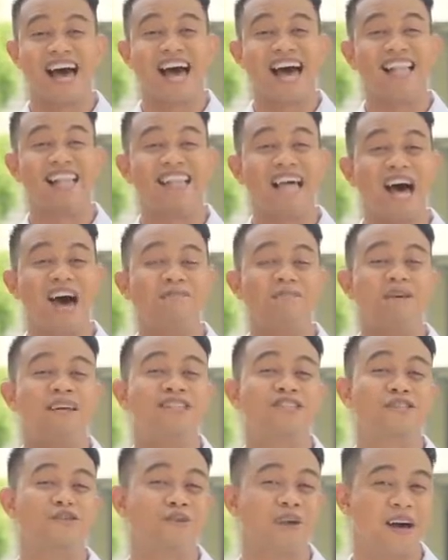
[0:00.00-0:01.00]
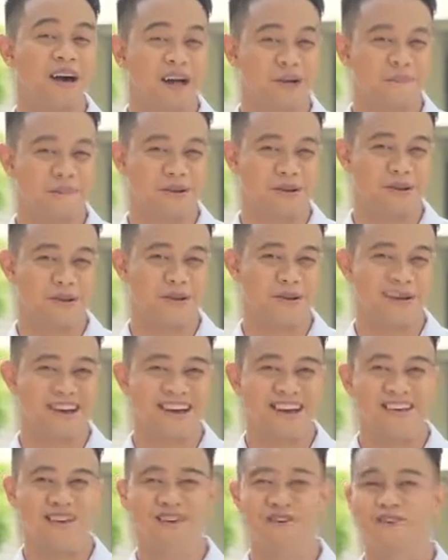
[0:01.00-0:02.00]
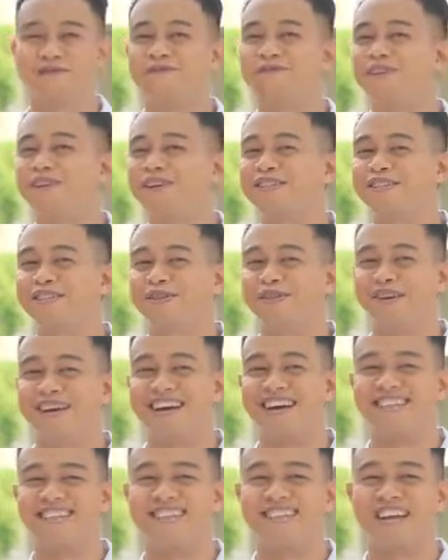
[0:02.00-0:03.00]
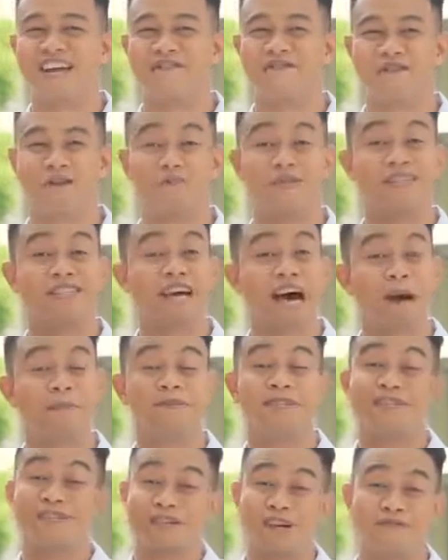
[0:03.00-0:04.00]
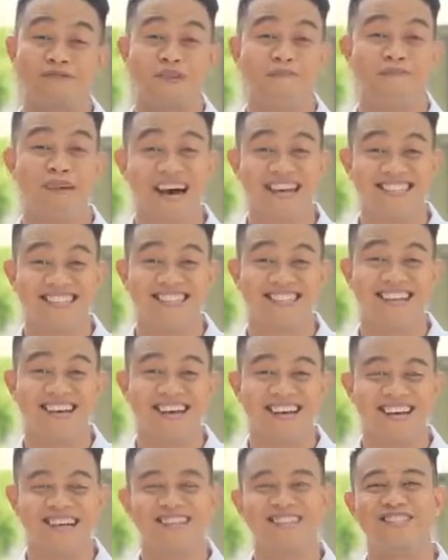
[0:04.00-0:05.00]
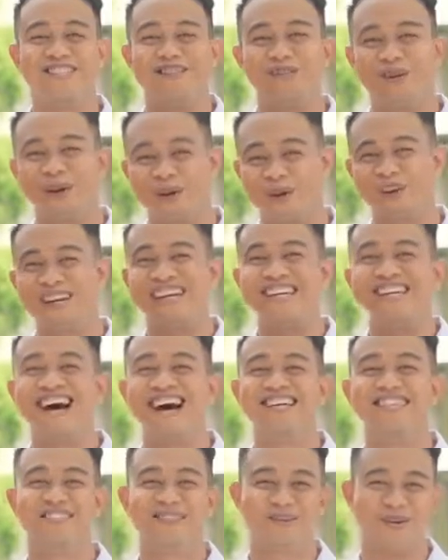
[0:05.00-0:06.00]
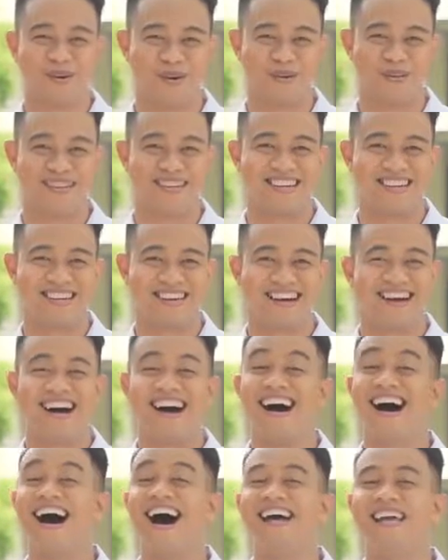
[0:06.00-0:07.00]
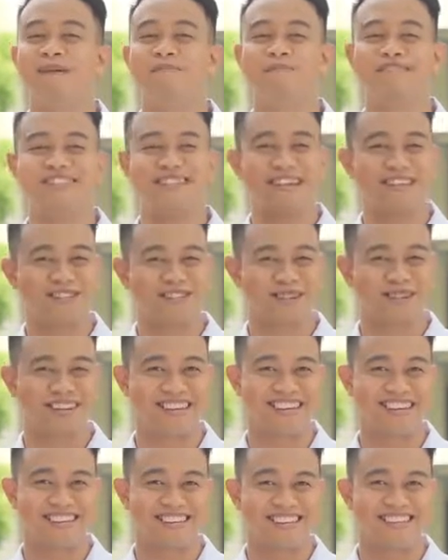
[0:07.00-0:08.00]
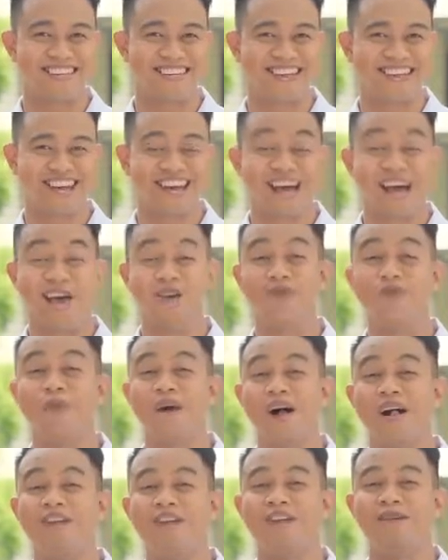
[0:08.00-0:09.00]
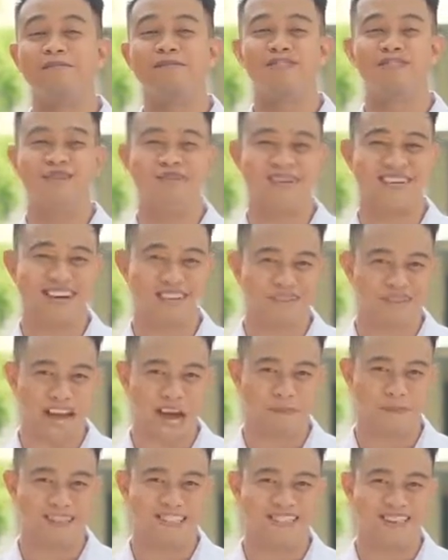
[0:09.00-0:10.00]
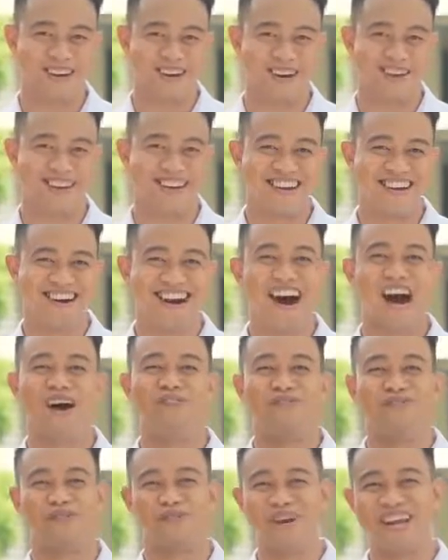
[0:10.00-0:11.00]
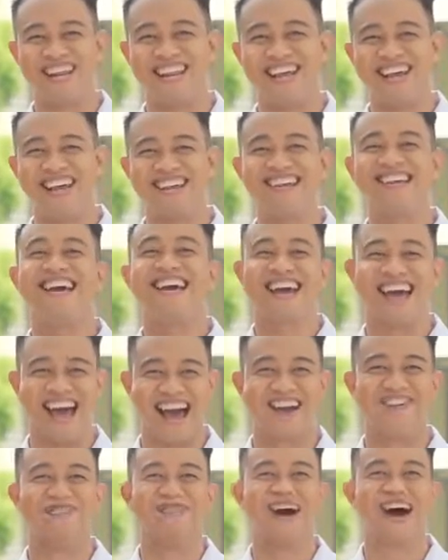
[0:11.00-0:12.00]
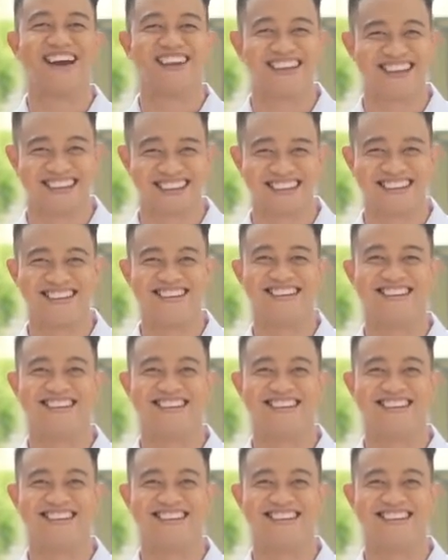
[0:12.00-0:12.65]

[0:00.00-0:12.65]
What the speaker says: allow me to help you convert your essay from topsy-turvy mess to organized gold. I am Teacher Kit, and welcome to another episode of Reading and Writing.